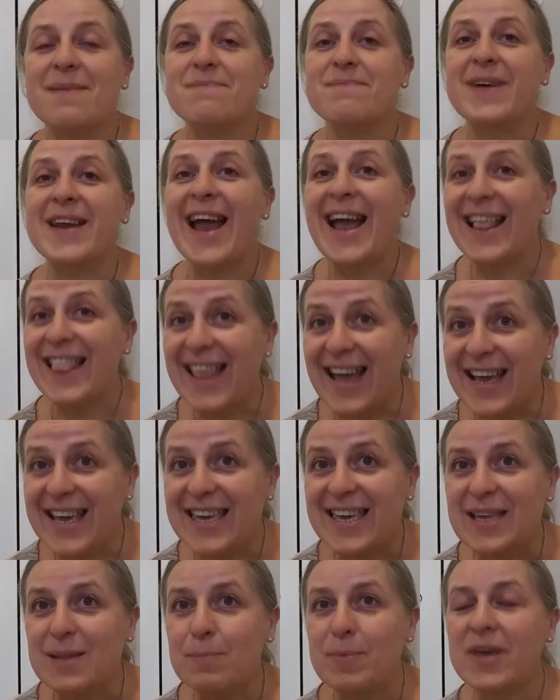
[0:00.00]
But I
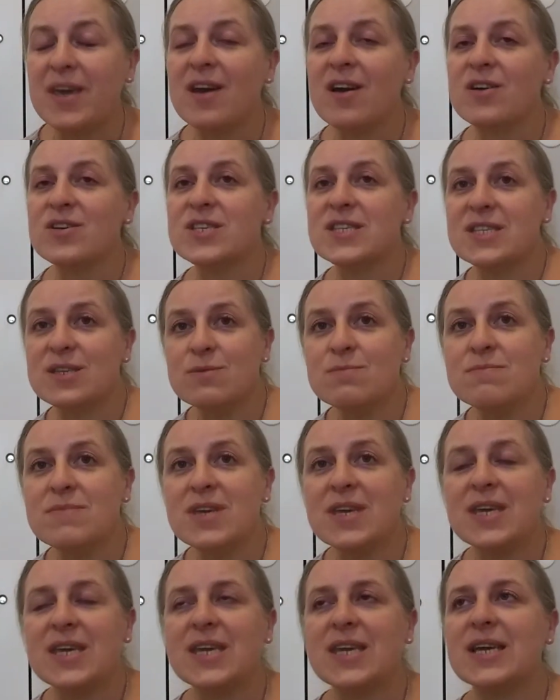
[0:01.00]
like it because to
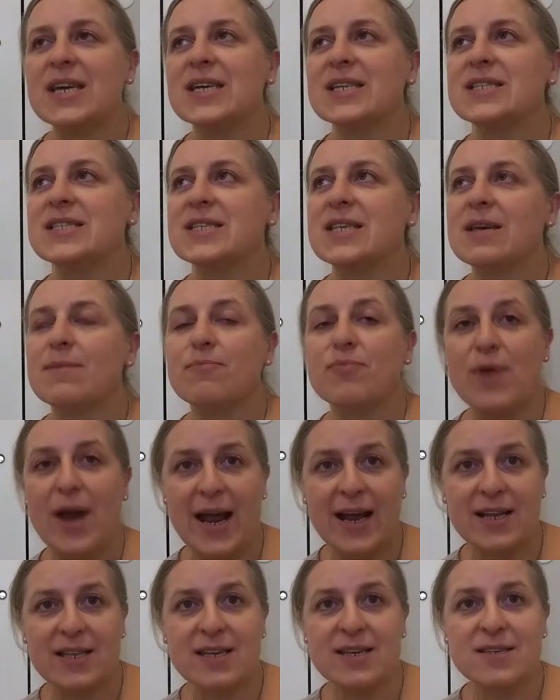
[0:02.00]
me it's
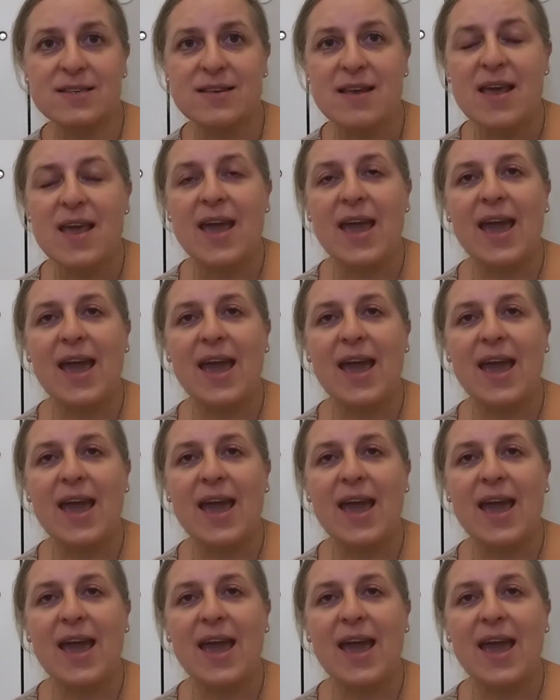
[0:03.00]
practice,